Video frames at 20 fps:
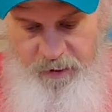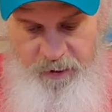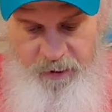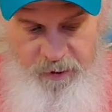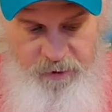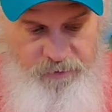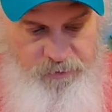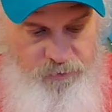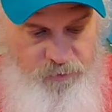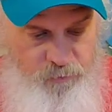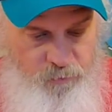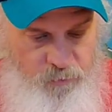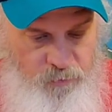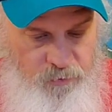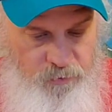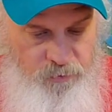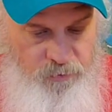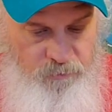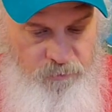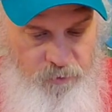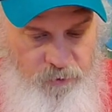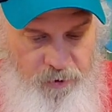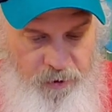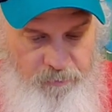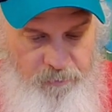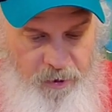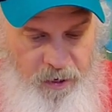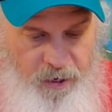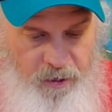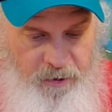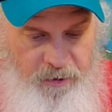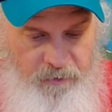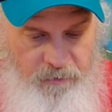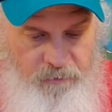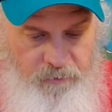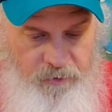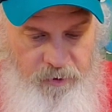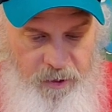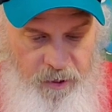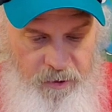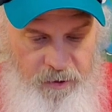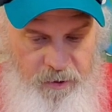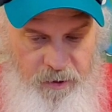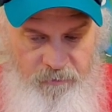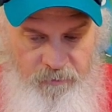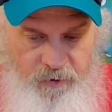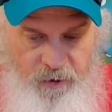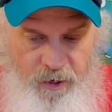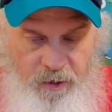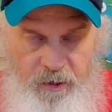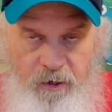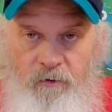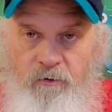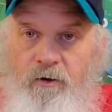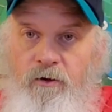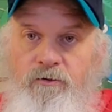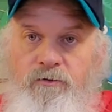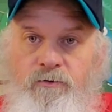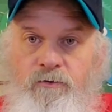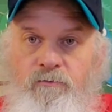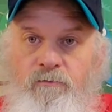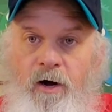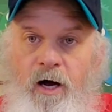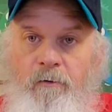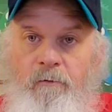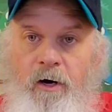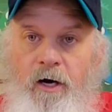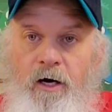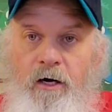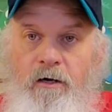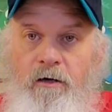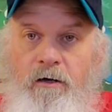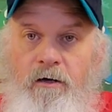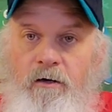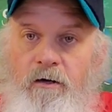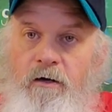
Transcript: guys. Just wanted to run that by you, kind of give you an idea of what goes through my mind,